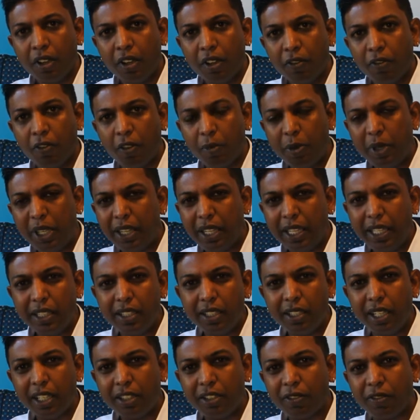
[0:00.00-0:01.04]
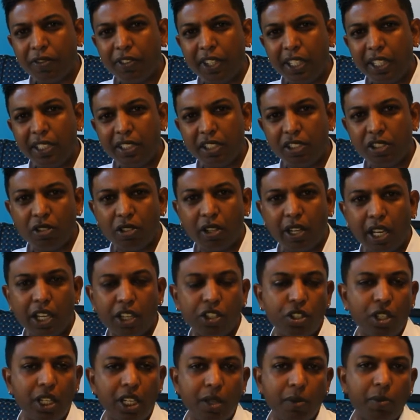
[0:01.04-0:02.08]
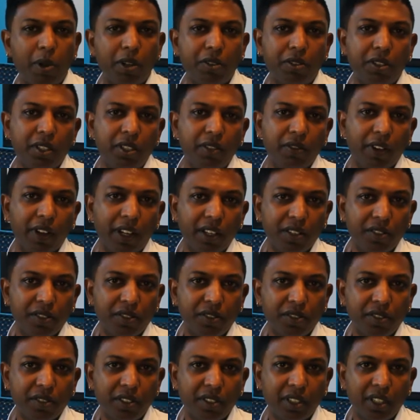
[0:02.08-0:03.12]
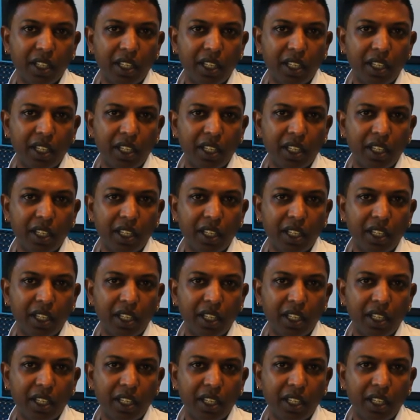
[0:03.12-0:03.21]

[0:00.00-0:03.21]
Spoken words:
For me, the Internet of Things is not actually about the device.